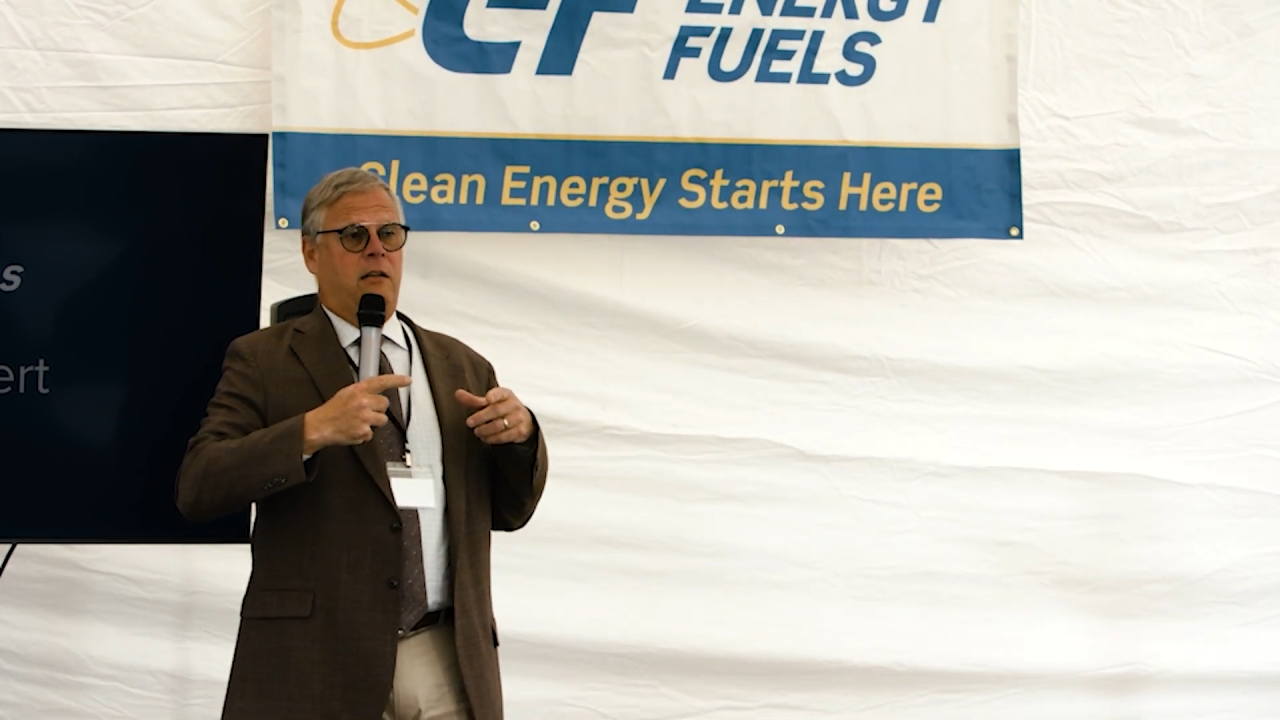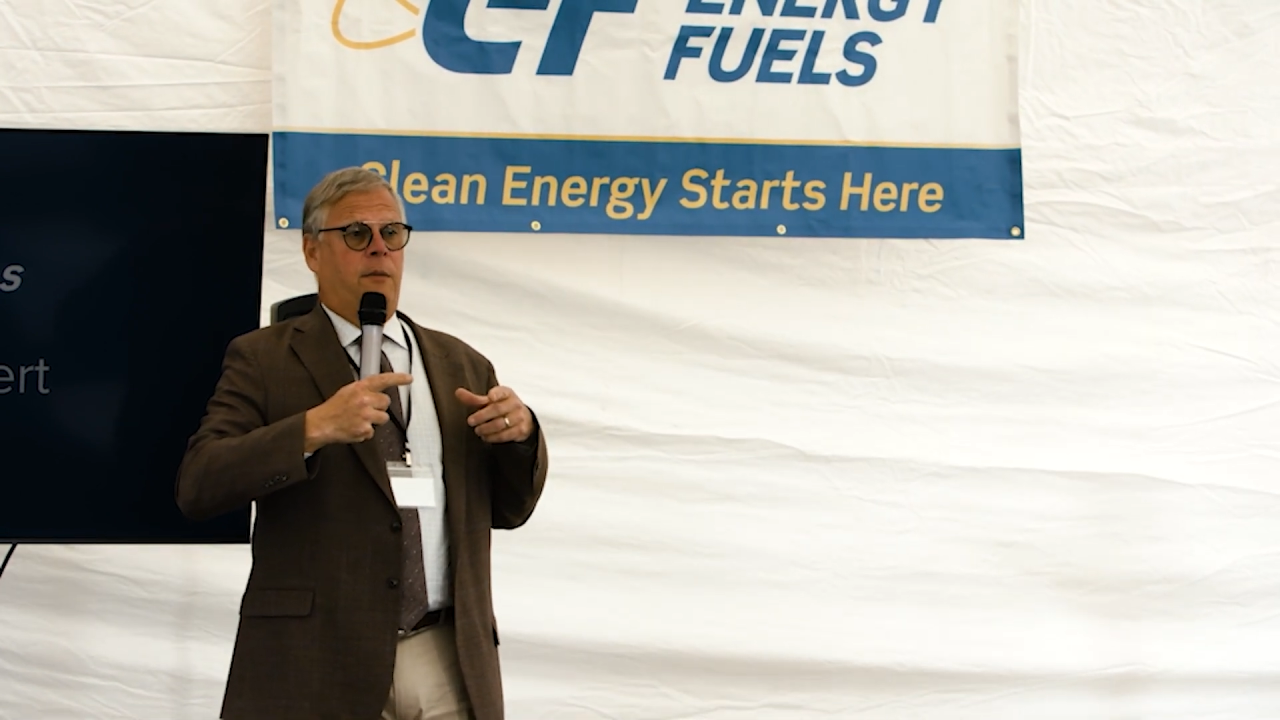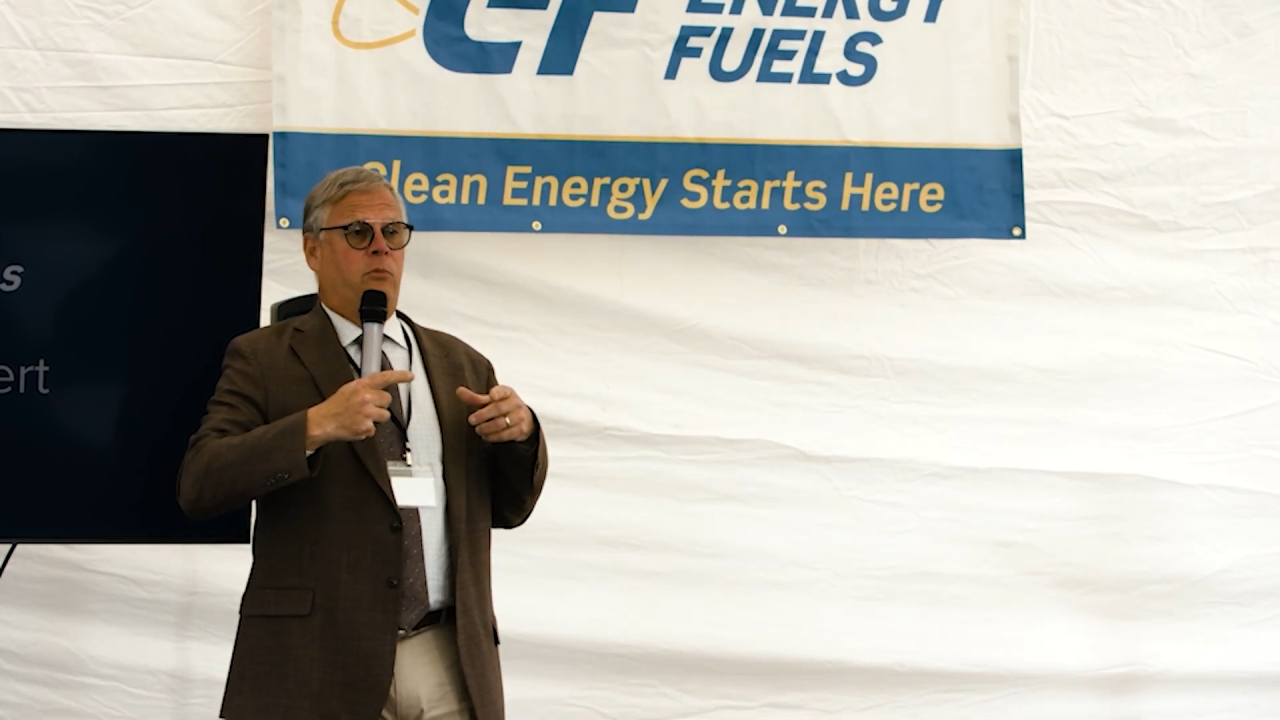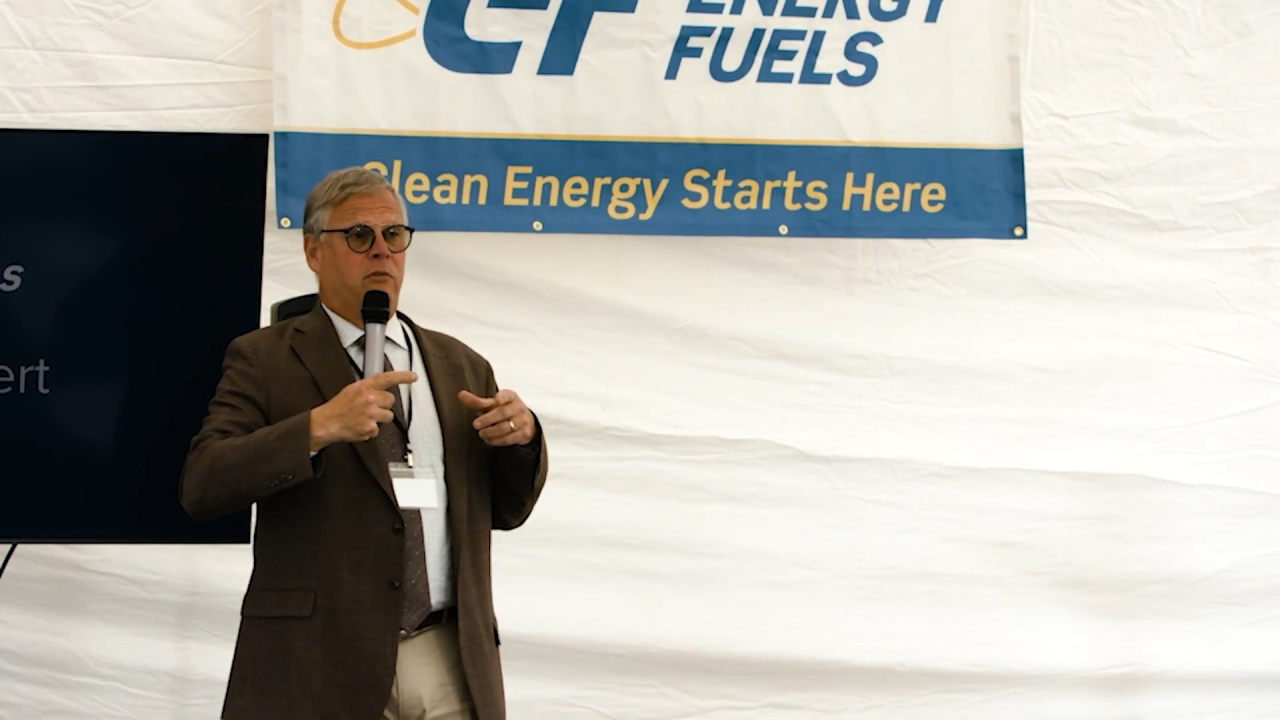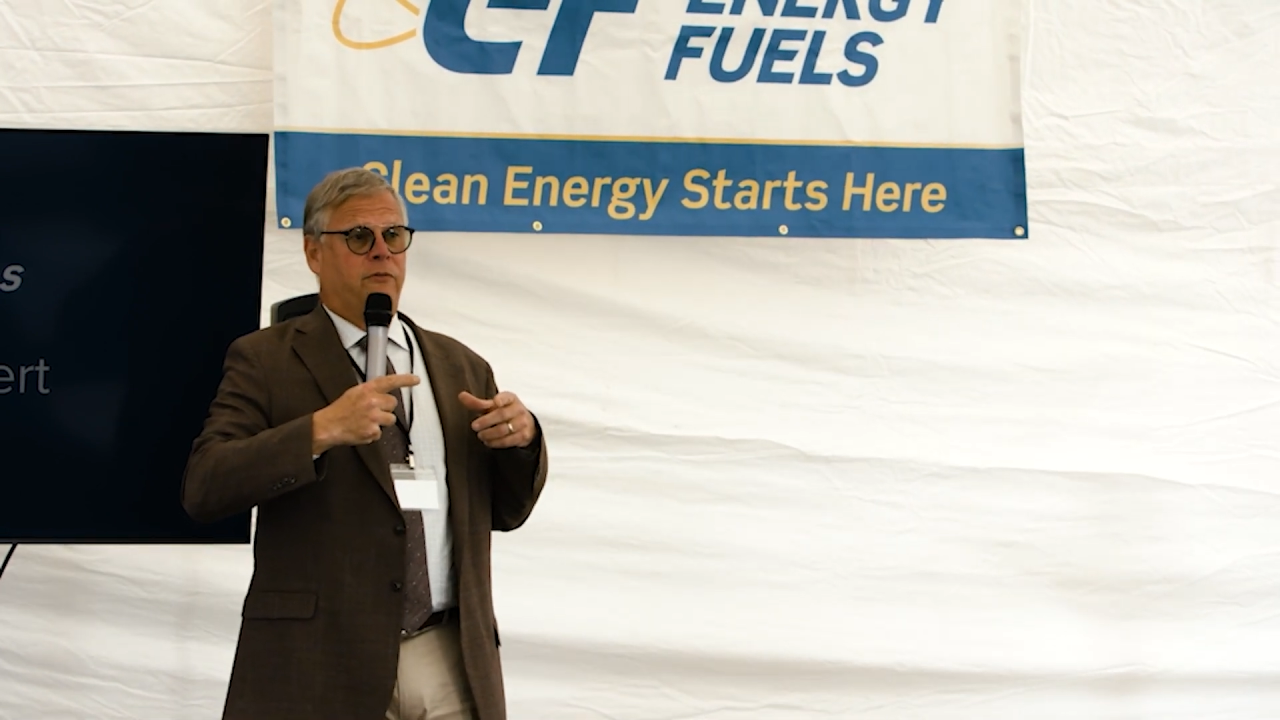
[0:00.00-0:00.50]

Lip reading: a number of